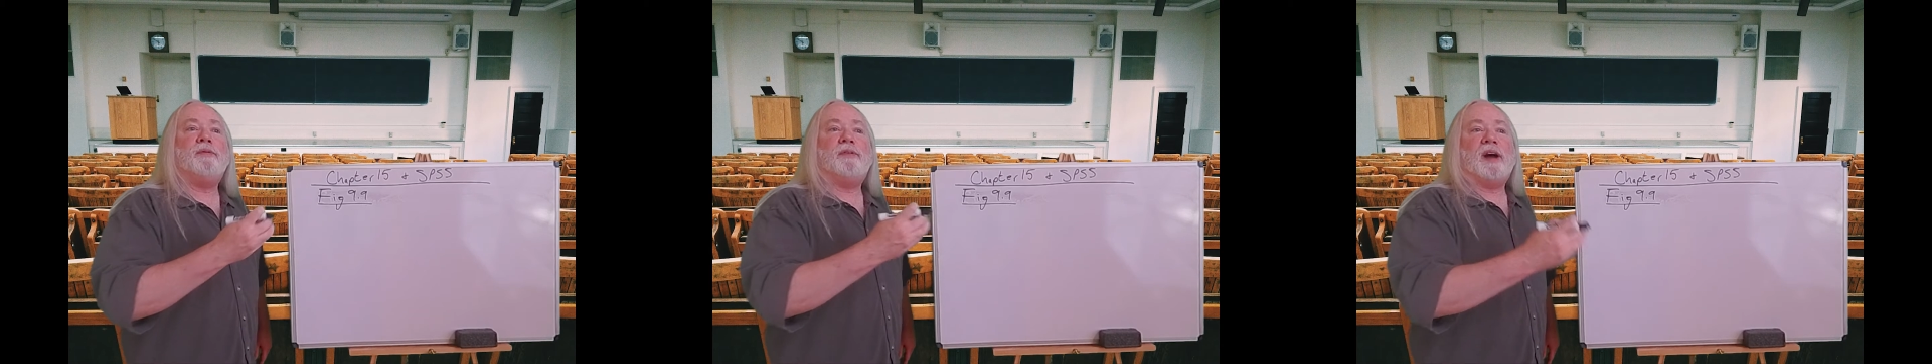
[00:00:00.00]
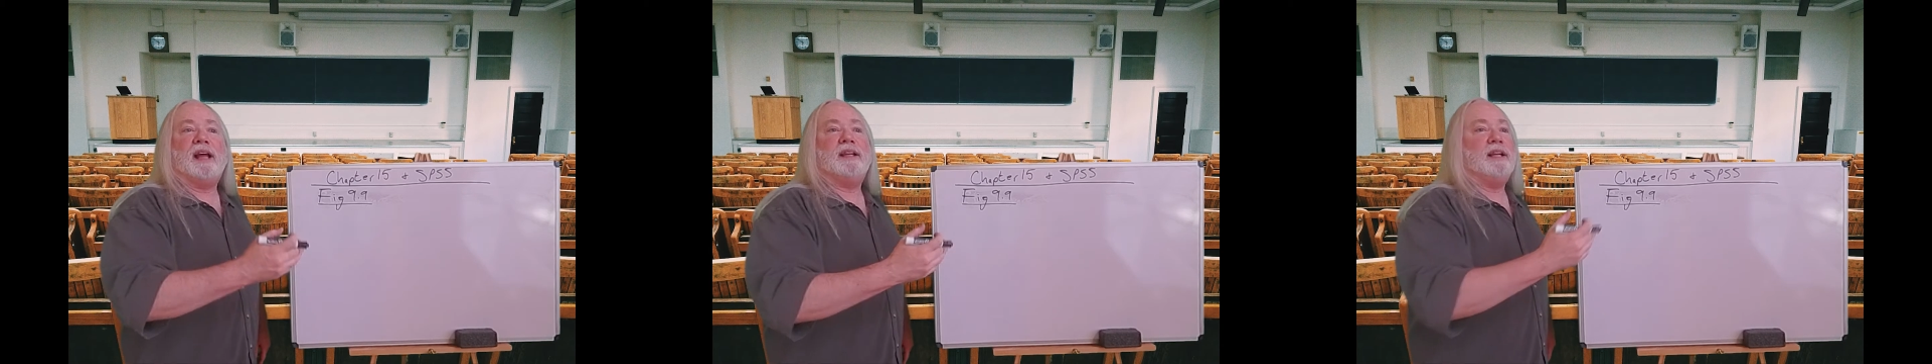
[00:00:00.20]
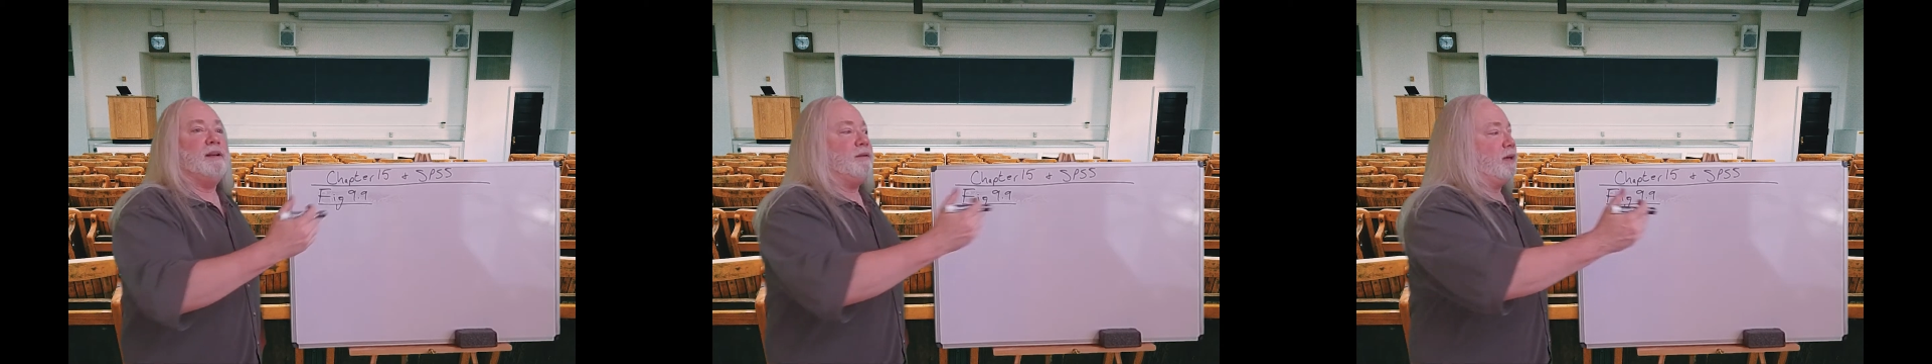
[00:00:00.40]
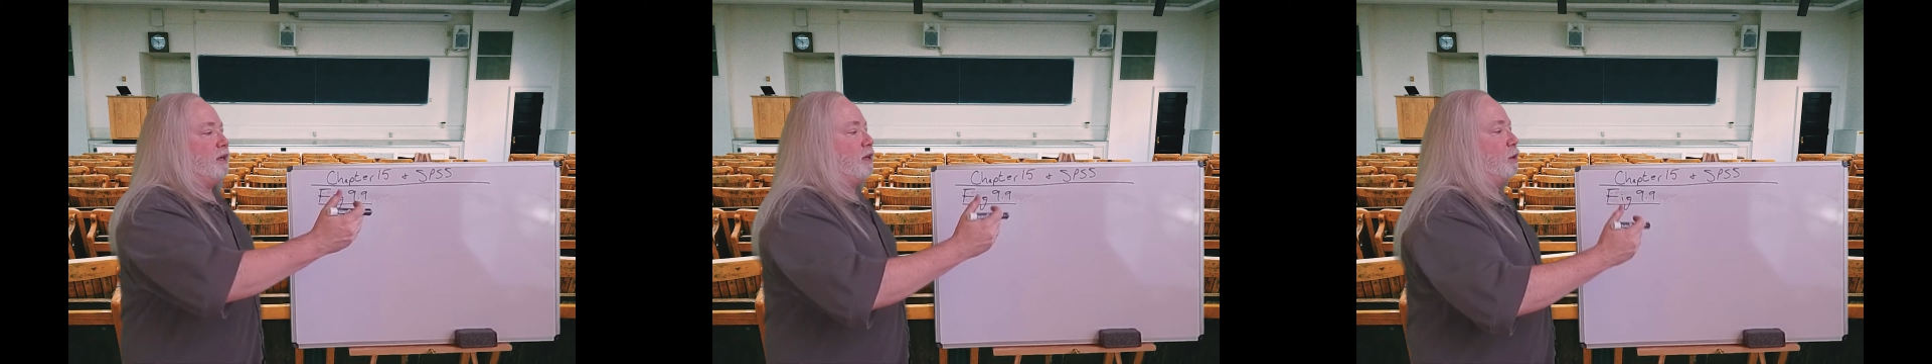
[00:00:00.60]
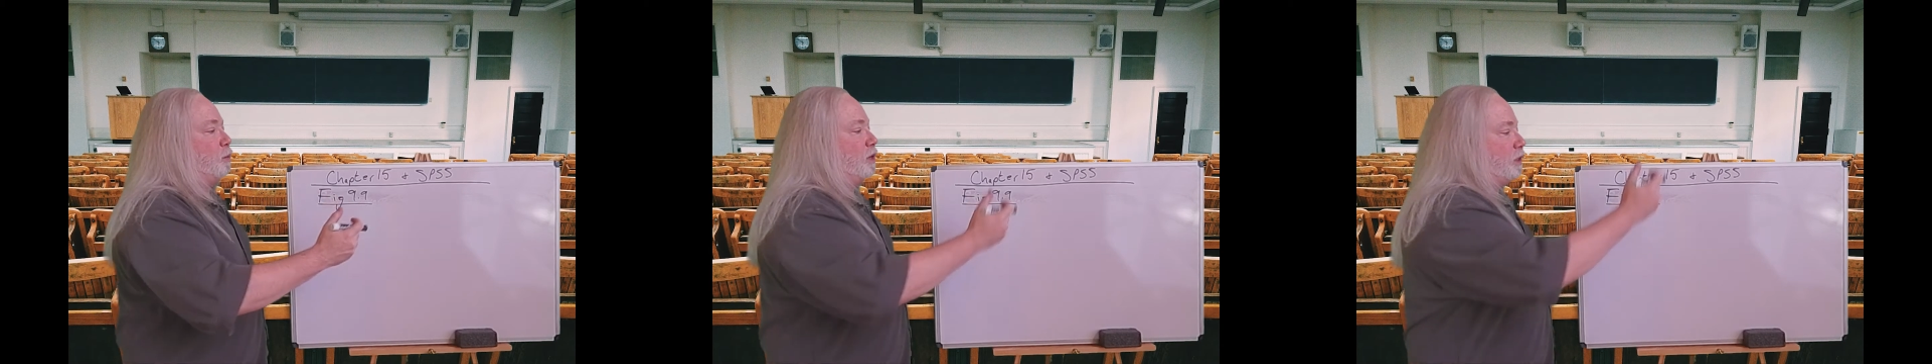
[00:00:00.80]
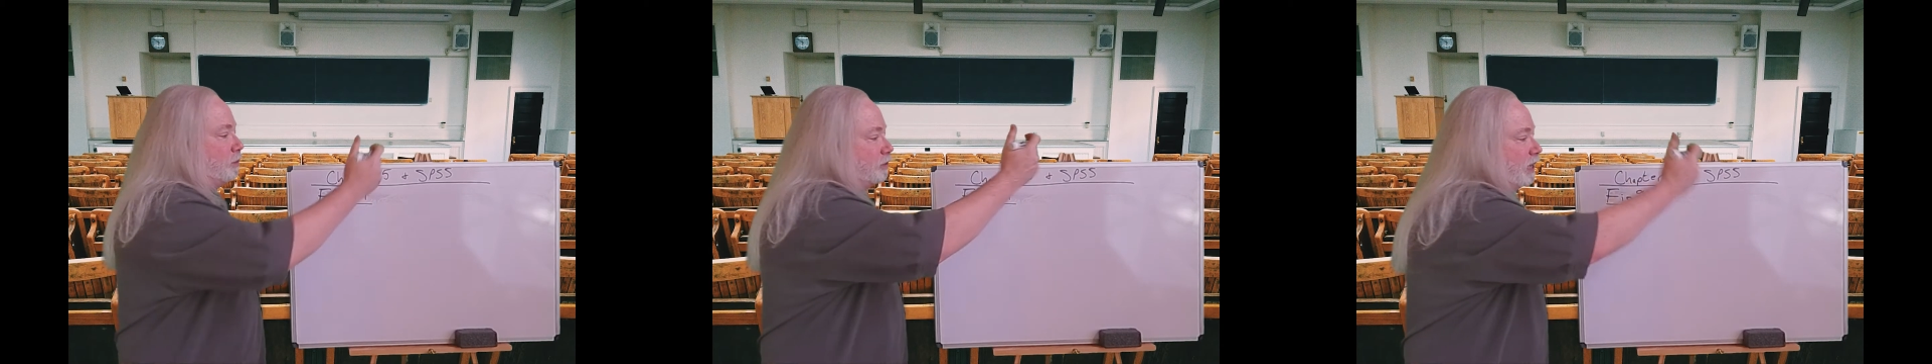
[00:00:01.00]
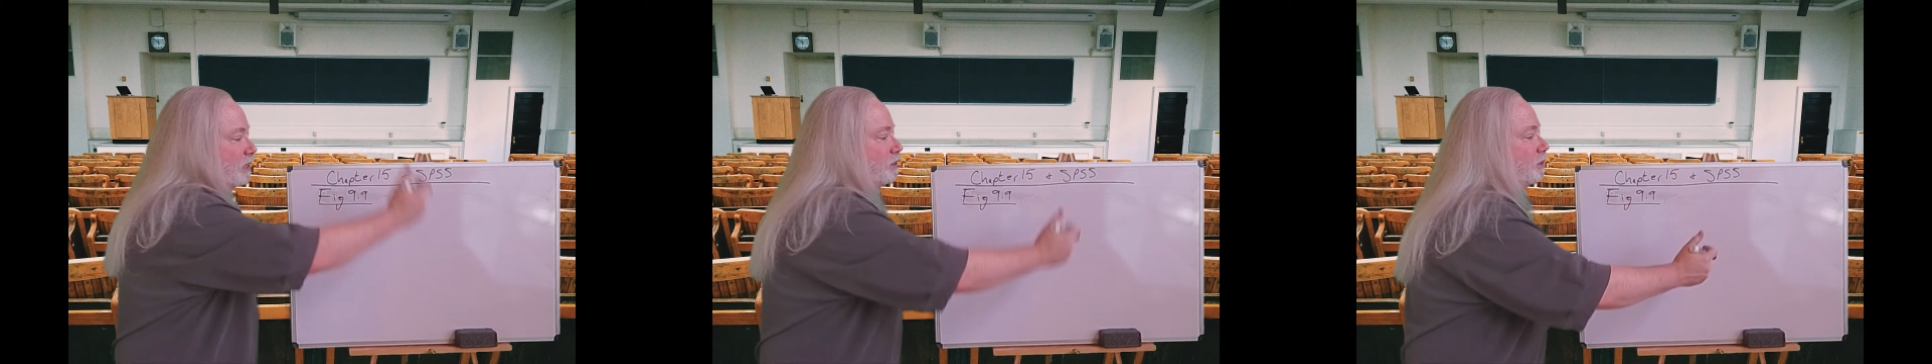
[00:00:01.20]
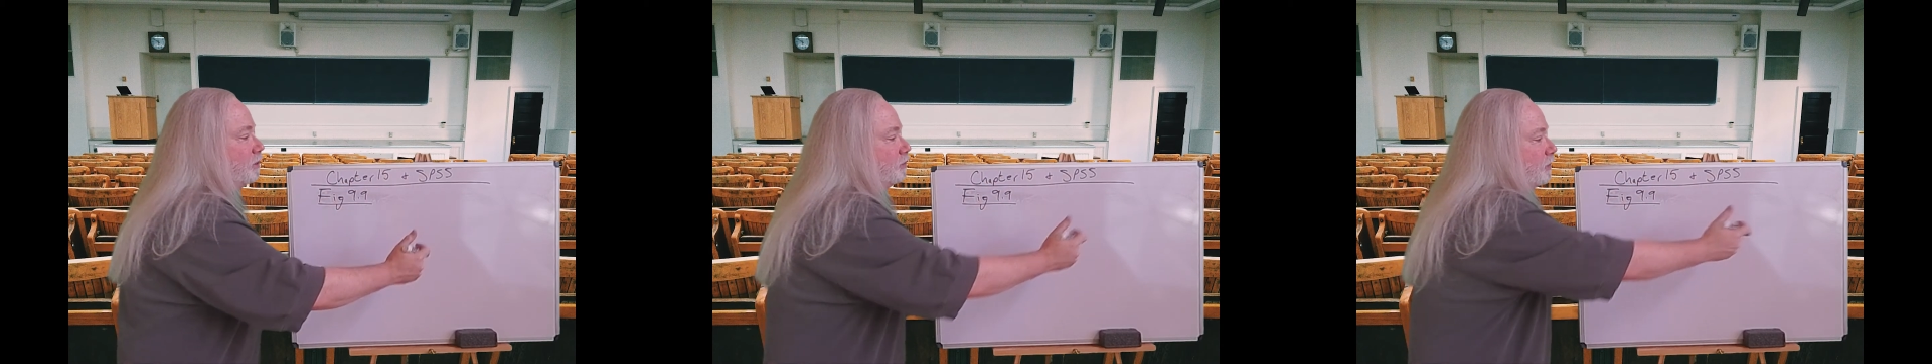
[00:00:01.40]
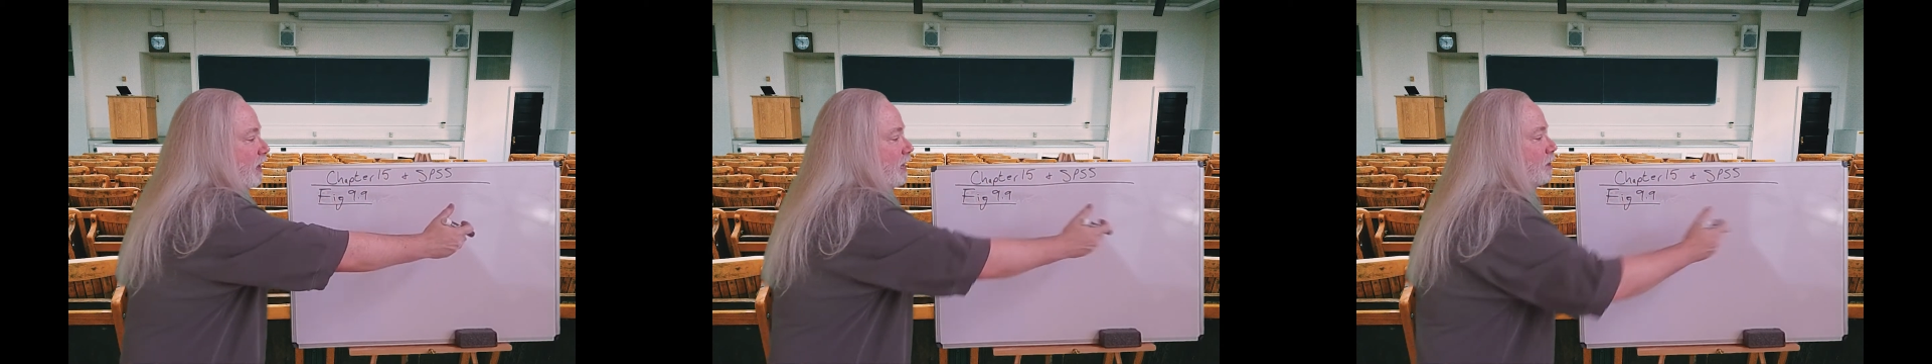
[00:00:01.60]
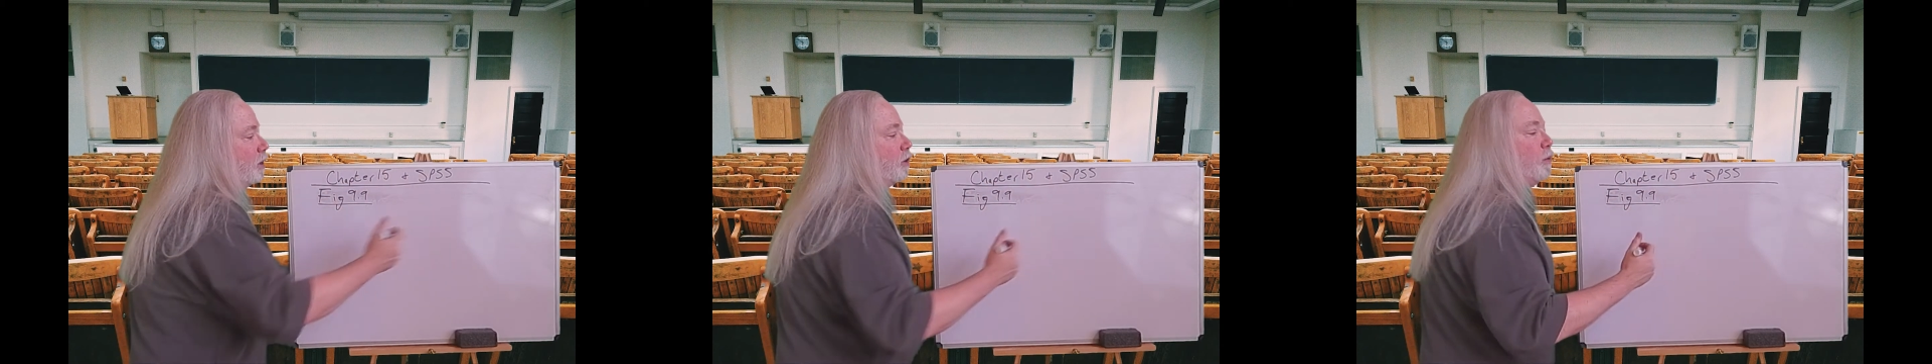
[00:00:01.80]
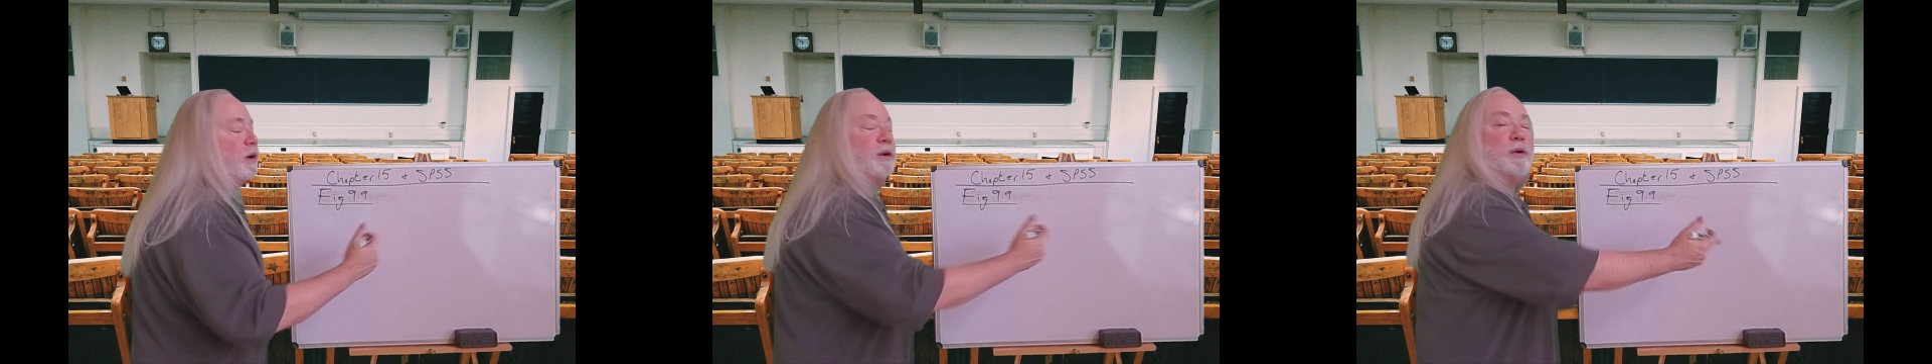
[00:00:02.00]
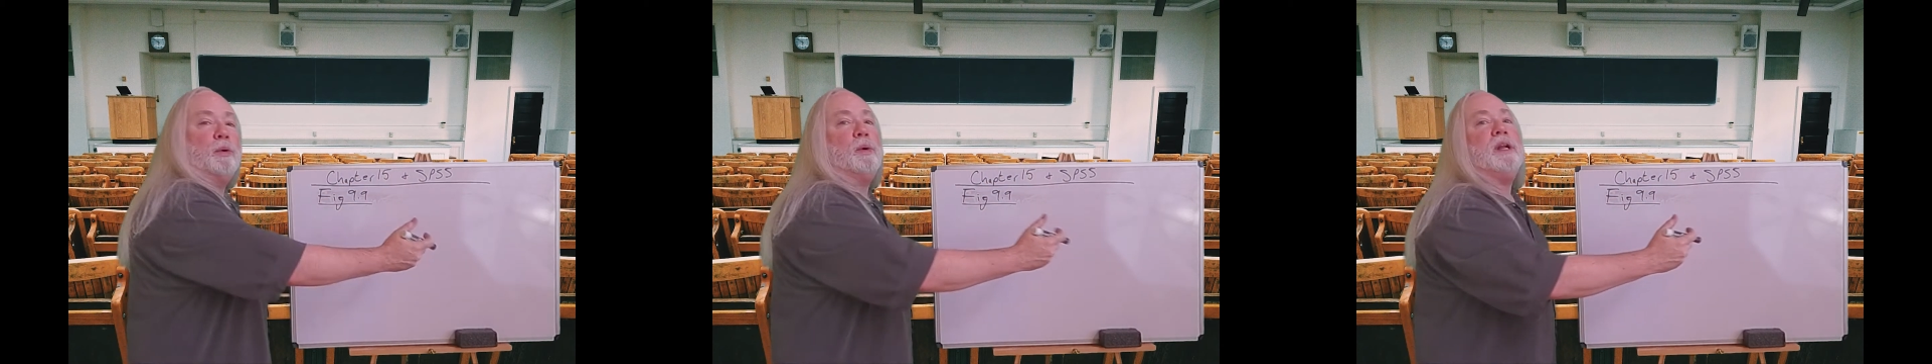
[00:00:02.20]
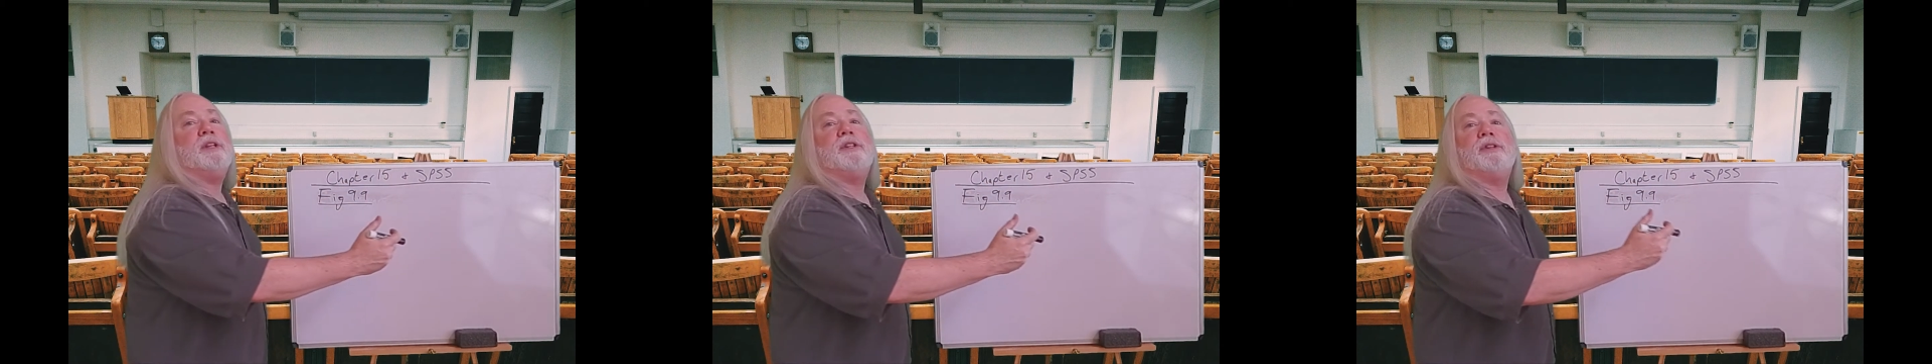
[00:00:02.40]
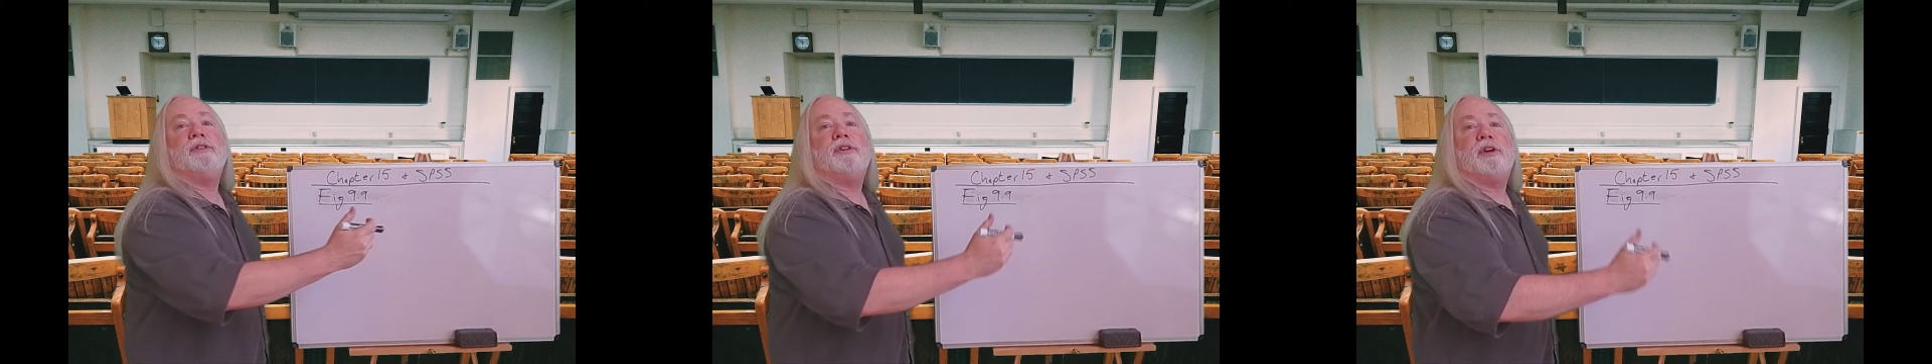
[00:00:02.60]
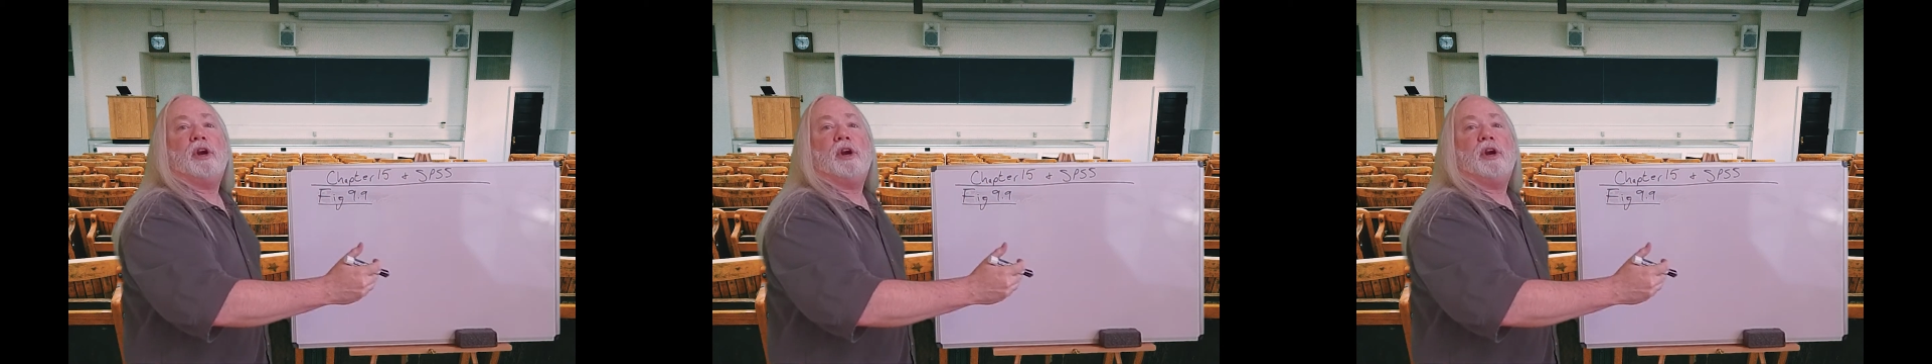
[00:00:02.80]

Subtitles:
finally, we use that to define our critical regions,